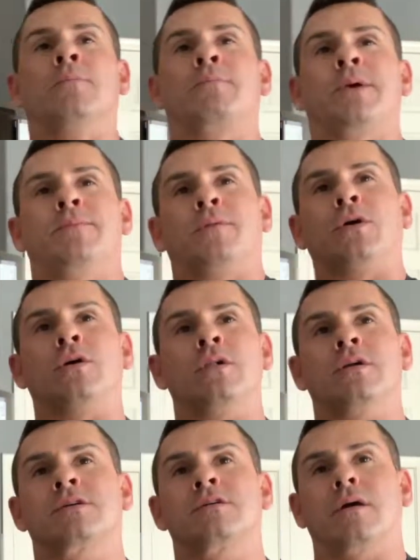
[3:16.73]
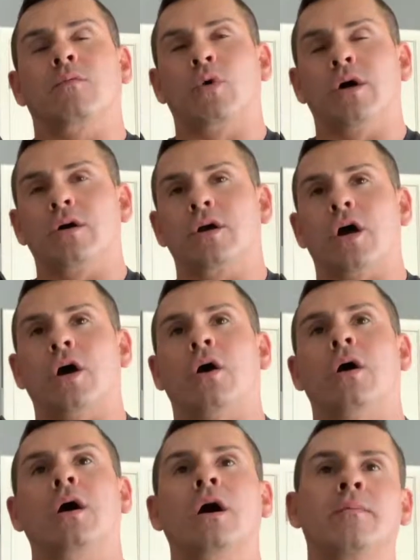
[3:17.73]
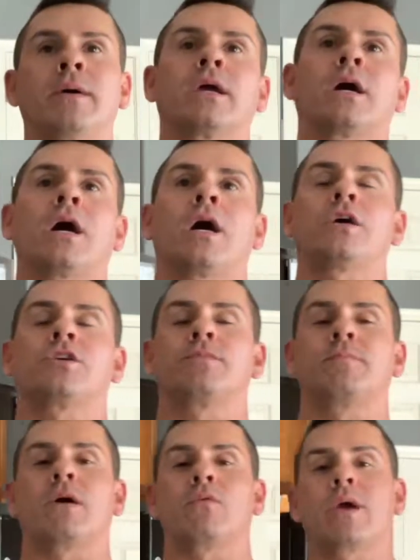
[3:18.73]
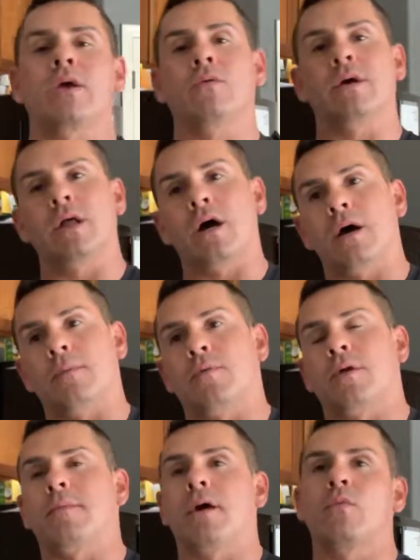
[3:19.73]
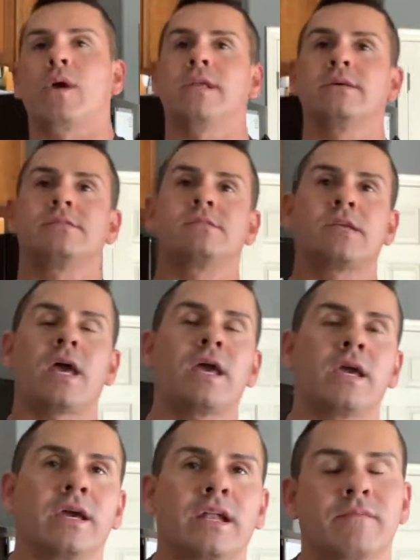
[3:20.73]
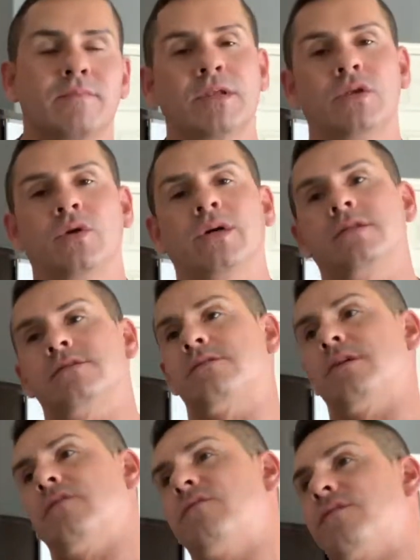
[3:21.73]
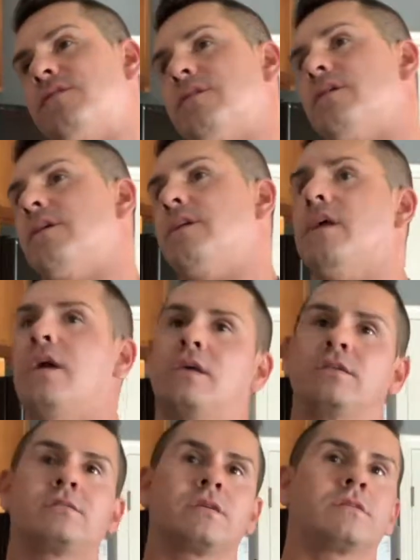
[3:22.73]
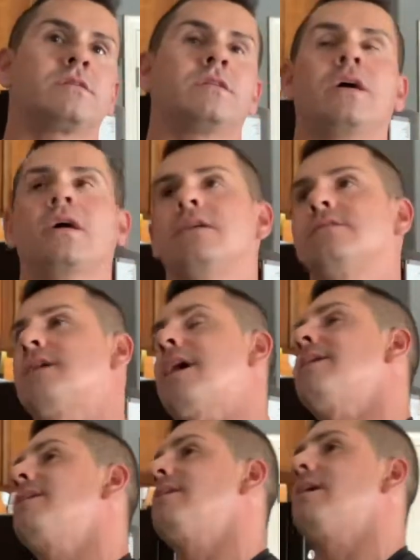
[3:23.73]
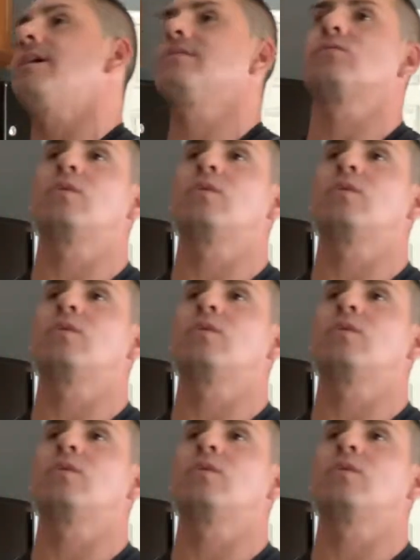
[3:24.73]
people will go, oh my gosh, my weight went up, or my weight is staying, and I've been doing this thing for 30 days, 60 days, 90 days,